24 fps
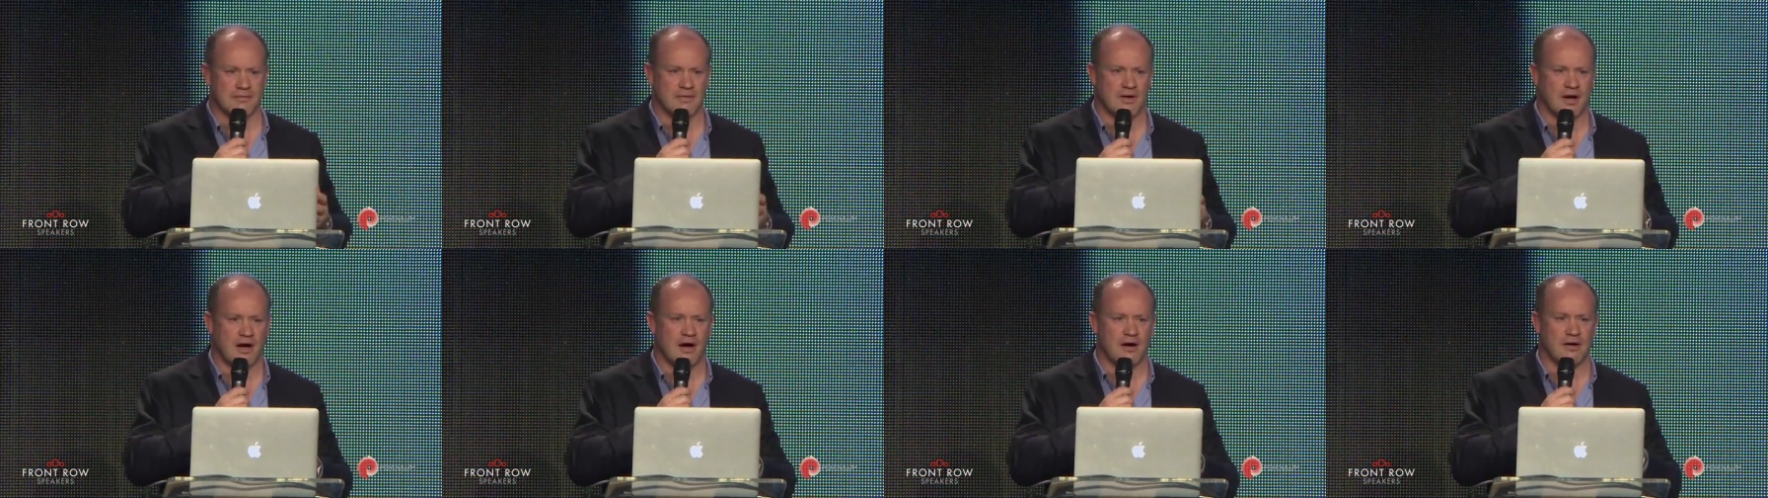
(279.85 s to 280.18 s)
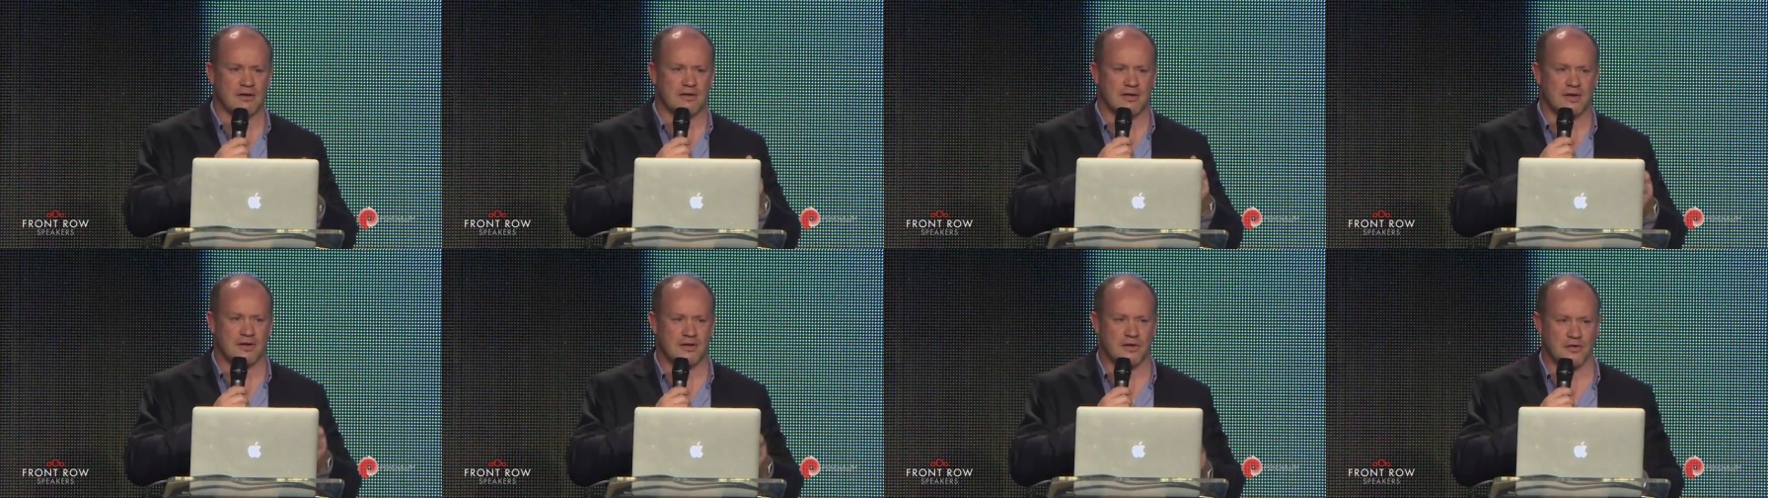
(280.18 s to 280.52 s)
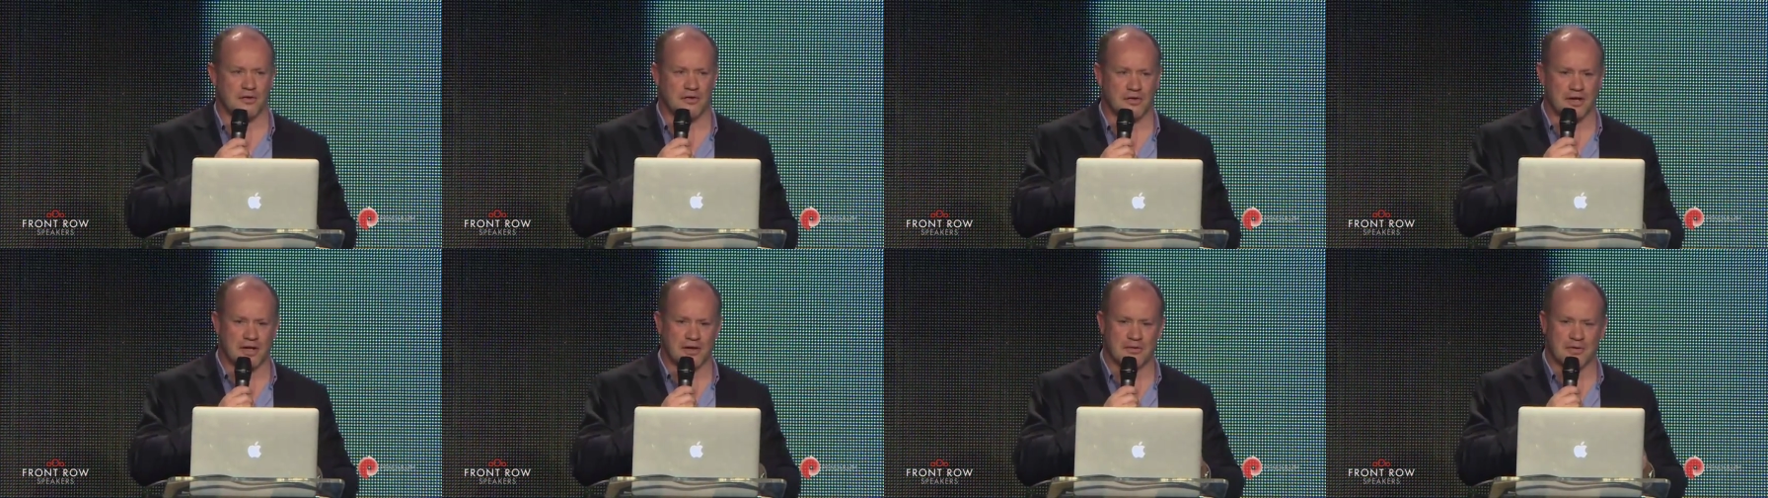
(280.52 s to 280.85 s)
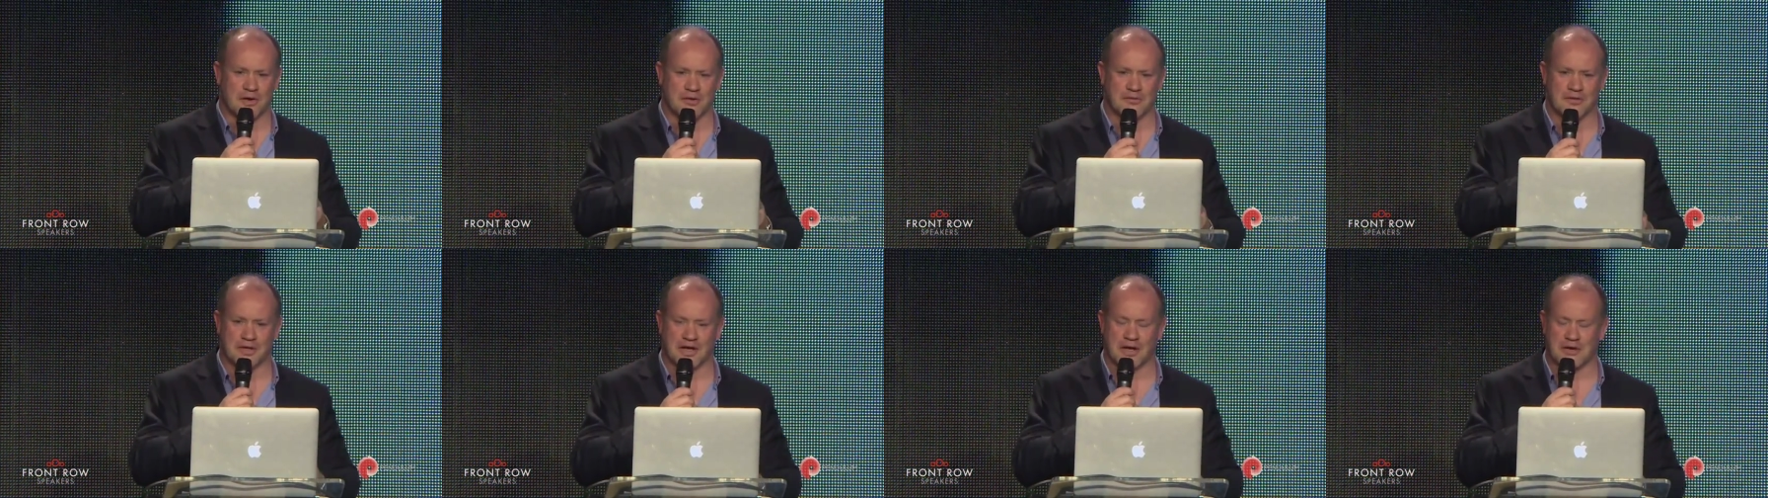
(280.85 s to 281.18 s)
hog the glory
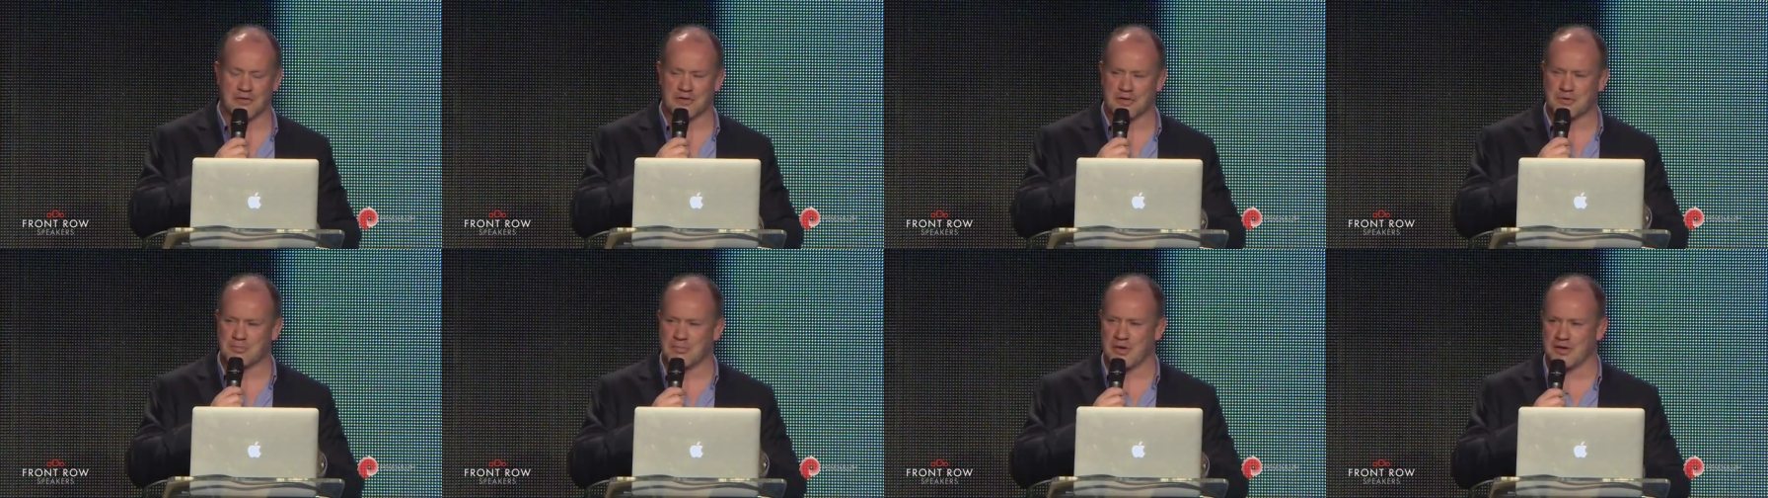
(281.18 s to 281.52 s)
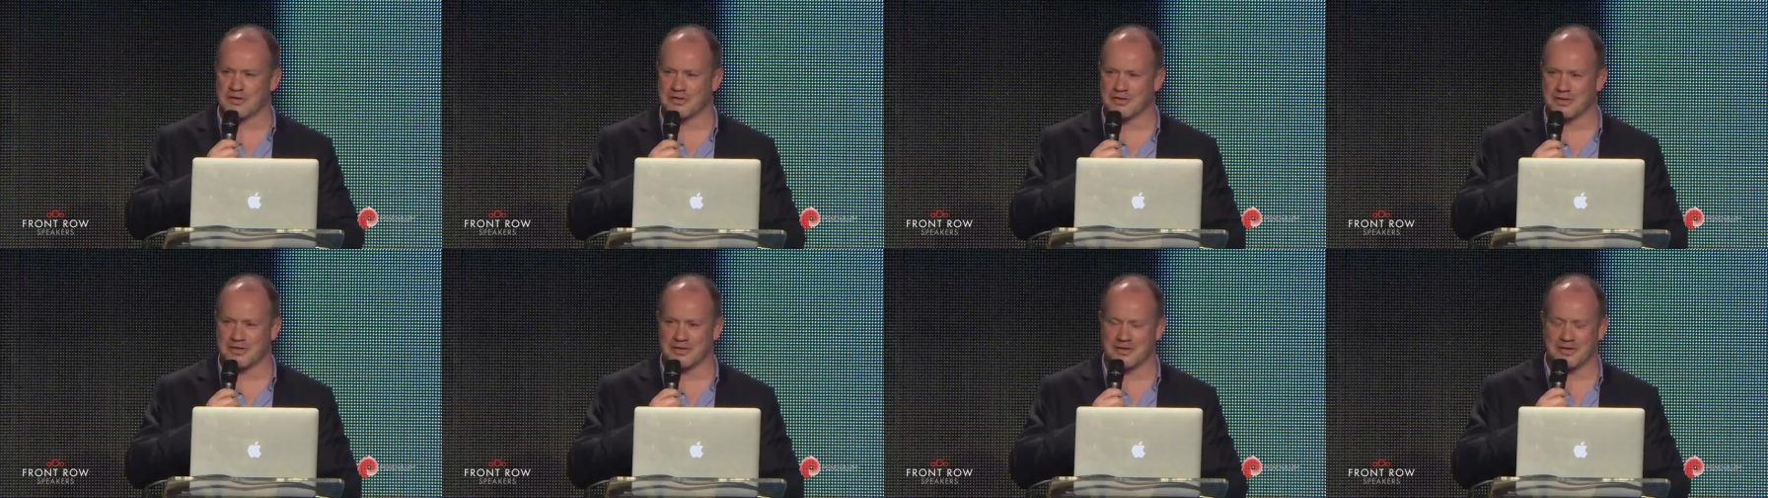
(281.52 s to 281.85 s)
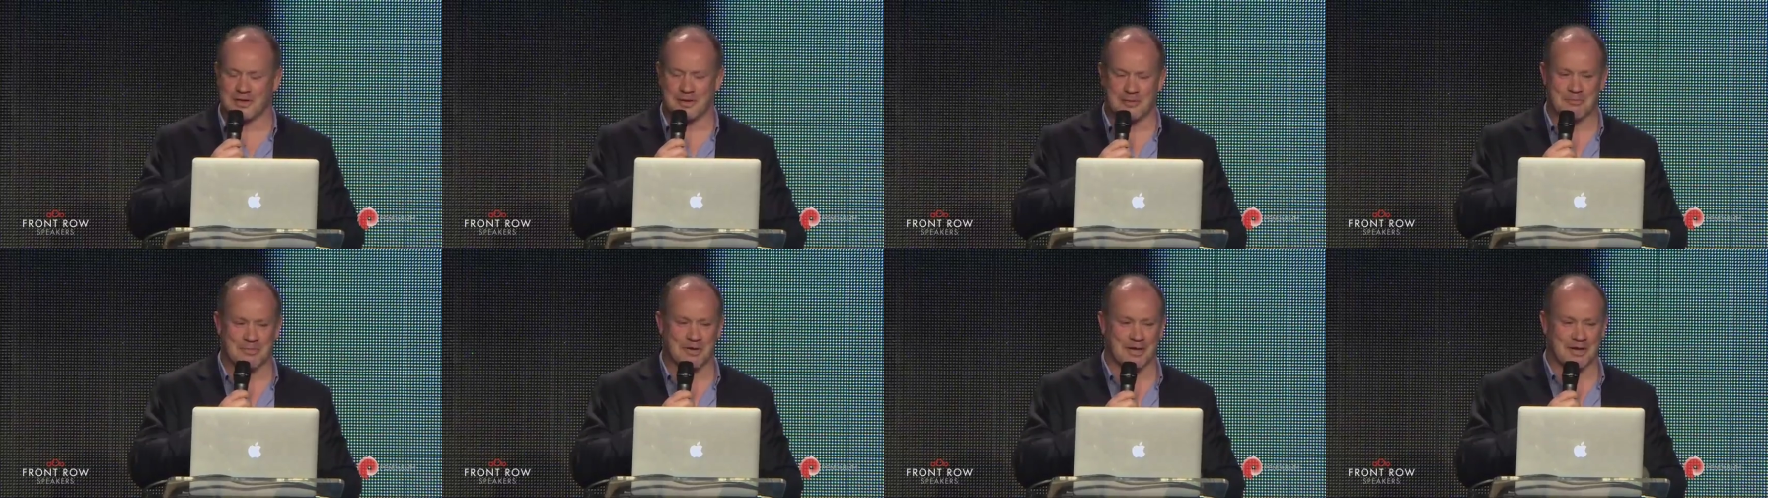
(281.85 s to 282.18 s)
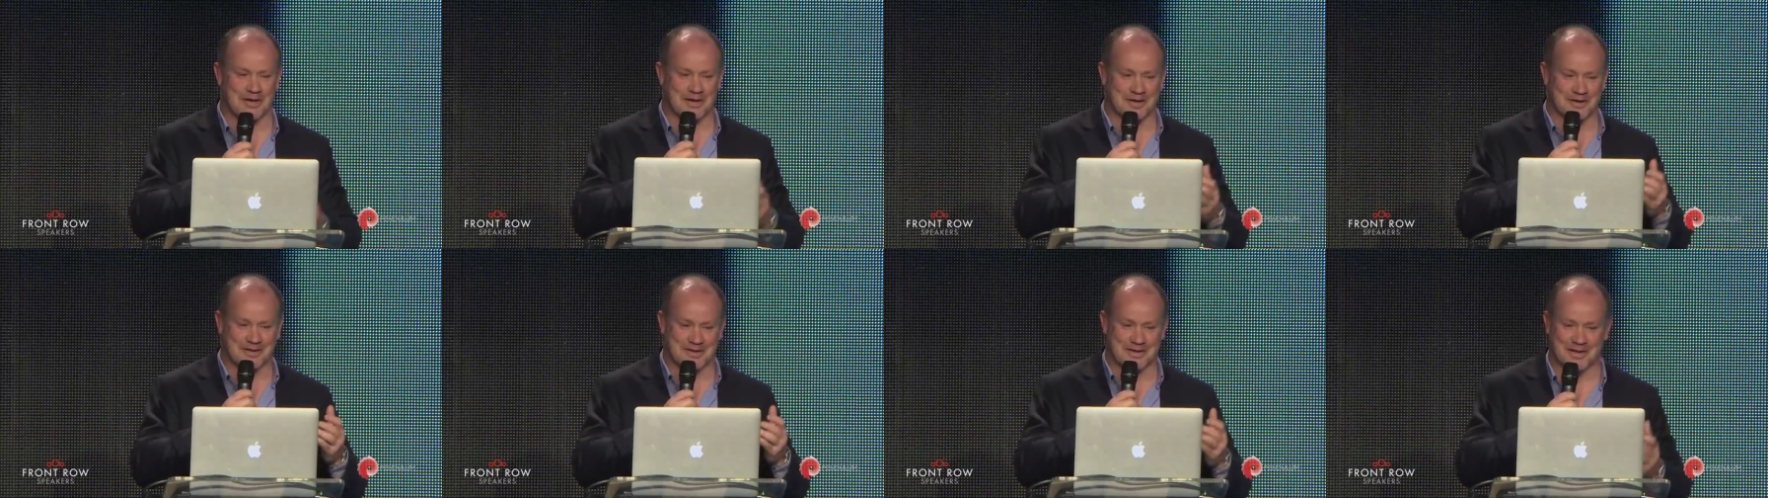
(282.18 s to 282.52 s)
around the Irish boxing team, but I
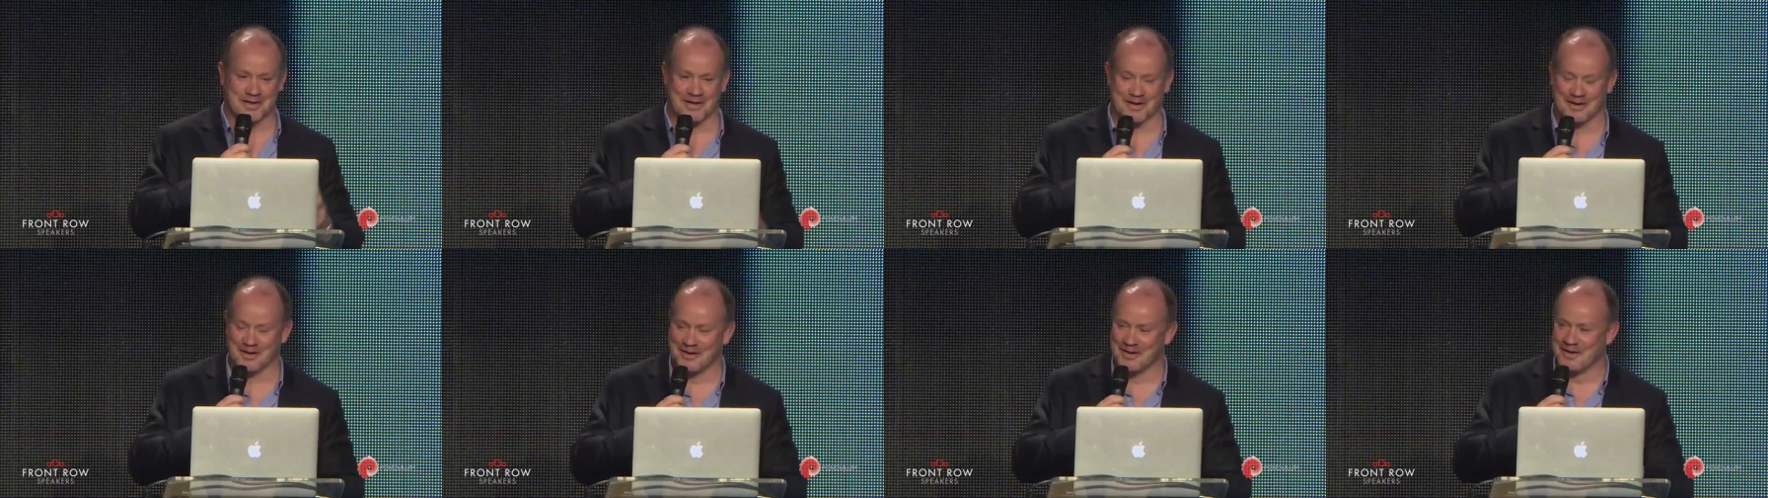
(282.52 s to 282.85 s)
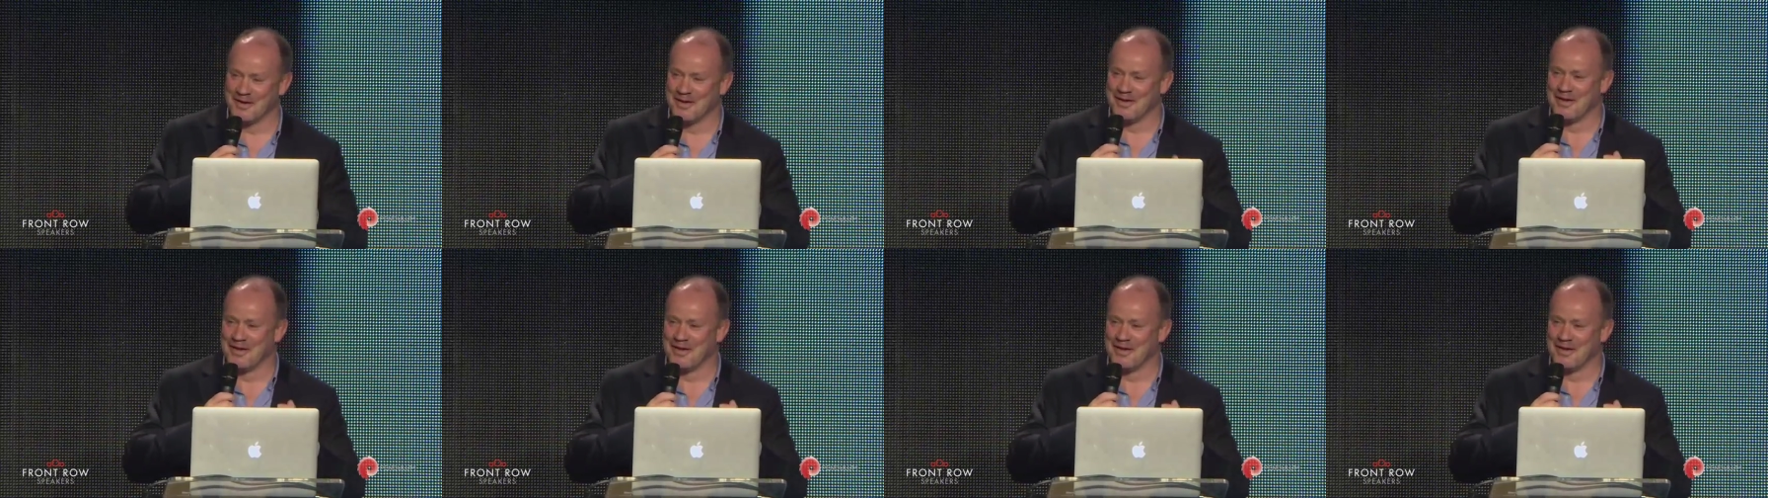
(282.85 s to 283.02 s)
can tell you